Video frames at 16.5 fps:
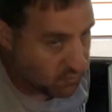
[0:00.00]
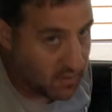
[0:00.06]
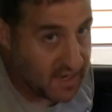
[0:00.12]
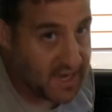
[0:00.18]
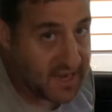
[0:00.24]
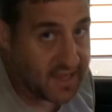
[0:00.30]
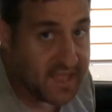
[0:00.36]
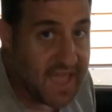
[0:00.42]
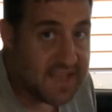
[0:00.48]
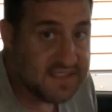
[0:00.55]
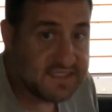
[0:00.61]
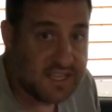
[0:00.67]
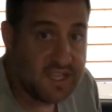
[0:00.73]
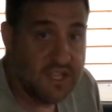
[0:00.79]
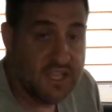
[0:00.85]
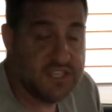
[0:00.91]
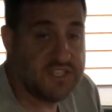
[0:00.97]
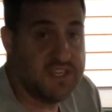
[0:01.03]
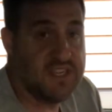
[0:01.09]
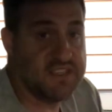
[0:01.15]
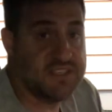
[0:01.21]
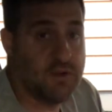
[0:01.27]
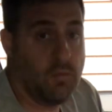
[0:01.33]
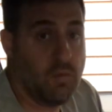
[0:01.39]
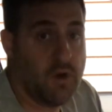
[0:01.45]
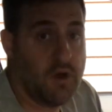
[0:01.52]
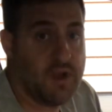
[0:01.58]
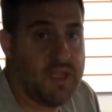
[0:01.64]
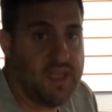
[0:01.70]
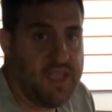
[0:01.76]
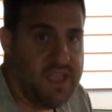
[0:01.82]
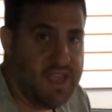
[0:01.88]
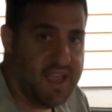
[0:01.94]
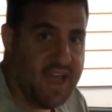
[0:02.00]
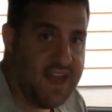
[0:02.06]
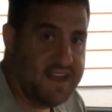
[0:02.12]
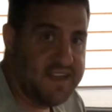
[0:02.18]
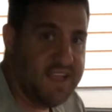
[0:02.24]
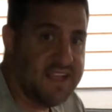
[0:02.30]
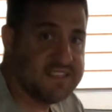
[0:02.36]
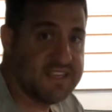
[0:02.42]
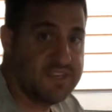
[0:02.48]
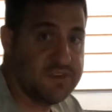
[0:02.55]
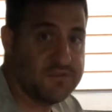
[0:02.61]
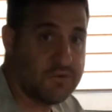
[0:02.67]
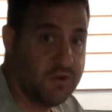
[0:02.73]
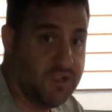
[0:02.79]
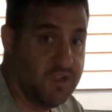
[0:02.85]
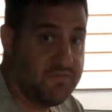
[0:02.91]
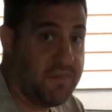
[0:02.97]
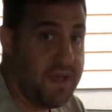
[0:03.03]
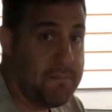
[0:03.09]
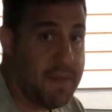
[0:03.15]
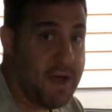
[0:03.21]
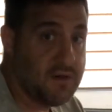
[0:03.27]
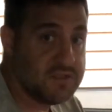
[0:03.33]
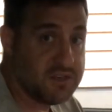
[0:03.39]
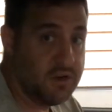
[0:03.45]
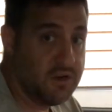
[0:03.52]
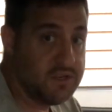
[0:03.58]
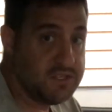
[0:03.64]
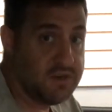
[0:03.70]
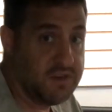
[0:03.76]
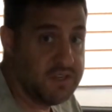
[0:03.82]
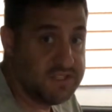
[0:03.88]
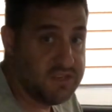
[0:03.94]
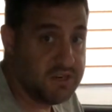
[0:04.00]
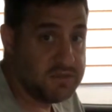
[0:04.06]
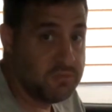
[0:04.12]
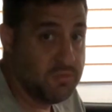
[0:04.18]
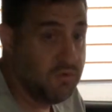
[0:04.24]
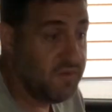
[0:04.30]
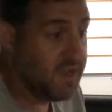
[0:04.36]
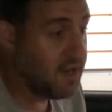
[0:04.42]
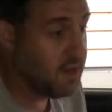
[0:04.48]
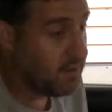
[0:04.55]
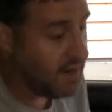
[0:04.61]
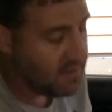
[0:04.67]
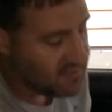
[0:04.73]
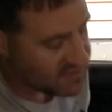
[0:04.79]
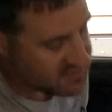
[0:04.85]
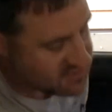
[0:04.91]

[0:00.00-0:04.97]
when it has a glitch and doesn't work, it kind of takes control of my mouse cursor and starts moving it around the